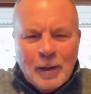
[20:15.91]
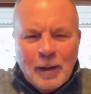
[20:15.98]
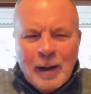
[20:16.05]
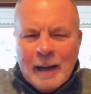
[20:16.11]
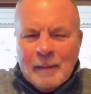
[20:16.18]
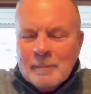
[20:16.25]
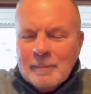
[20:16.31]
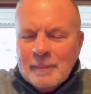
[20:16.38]

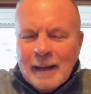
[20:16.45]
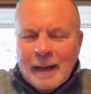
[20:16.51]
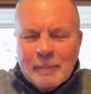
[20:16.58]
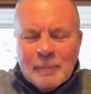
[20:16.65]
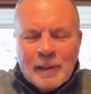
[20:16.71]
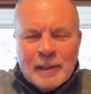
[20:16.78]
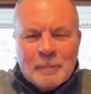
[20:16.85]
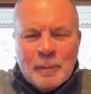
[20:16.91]
I'm I'm
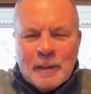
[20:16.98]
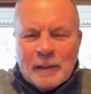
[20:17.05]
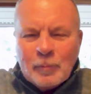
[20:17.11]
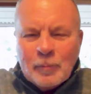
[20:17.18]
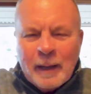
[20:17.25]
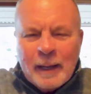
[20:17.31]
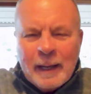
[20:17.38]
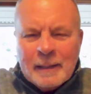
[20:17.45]
gonna pick
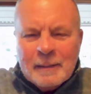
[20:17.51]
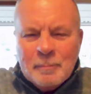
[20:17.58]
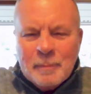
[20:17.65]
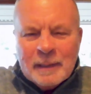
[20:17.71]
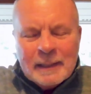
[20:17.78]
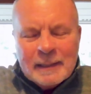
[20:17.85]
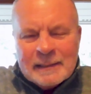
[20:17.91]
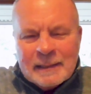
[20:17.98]
red
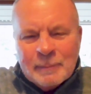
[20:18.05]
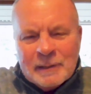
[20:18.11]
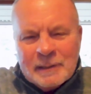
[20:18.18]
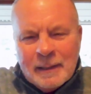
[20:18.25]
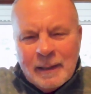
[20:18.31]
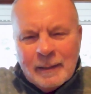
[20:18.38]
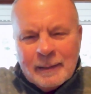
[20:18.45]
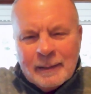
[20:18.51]
because I'm
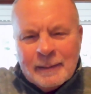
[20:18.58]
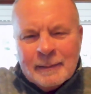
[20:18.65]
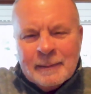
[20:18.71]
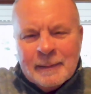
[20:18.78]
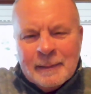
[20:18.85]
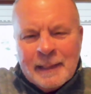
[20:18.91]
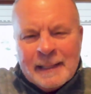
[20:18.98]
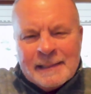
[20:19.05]
Italian
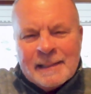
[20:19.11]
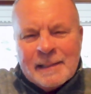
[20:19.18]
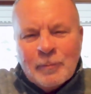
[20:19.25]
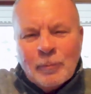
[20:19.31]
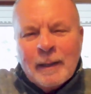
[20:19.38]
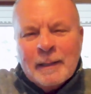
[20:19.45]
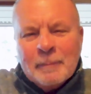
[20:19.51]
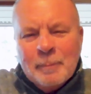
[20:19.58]
and that's the
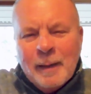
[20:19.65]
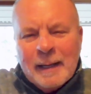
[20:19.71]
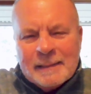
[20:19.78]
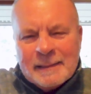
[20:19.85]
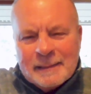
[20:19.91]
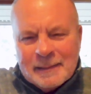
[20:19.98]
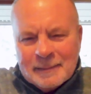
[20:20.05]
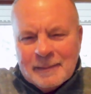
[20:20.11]
right
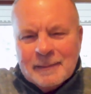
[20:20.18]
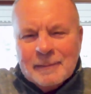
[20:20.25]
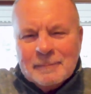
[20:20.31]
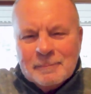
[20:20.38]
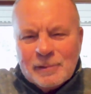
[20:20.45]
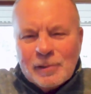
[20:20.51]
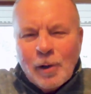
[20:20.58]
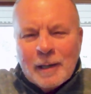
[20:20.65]
pasta
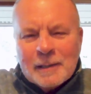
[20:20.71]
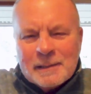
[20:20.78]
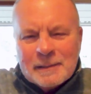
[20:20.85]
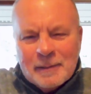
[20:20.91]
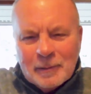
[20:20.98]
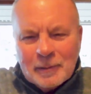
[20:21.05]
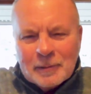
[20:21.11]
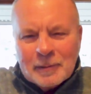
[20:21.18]
sauce
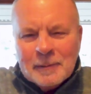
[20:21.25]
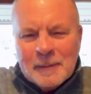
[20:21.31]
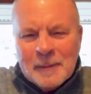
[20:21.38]
color.